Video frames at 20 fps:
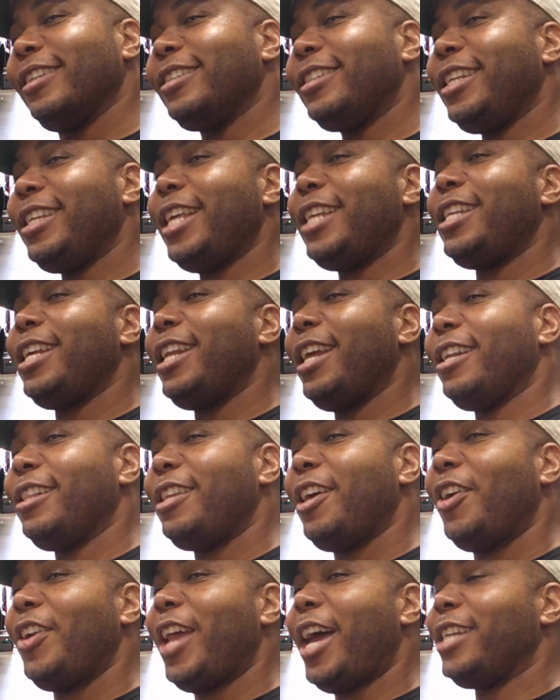See, they did it.
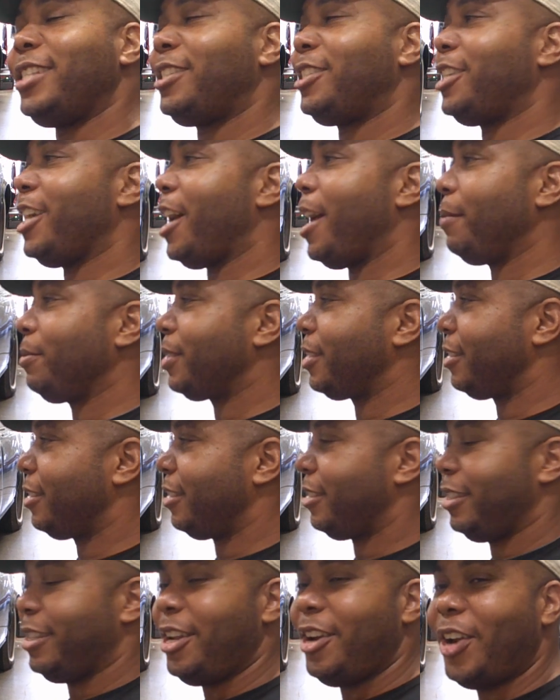They're nice chaps.
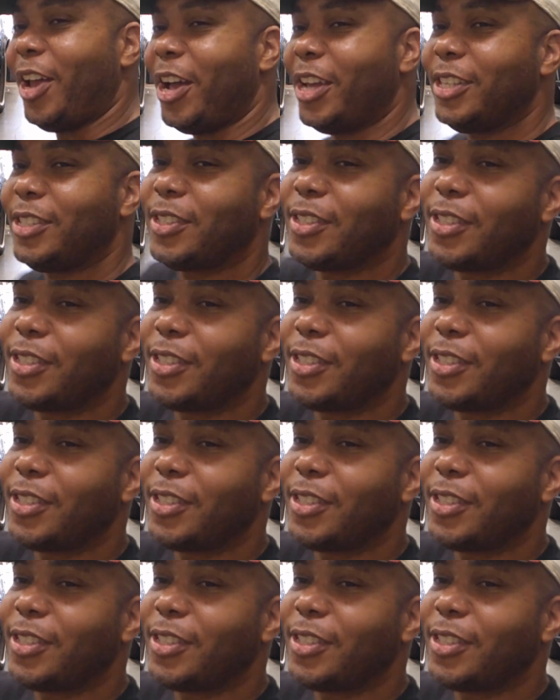They're nice.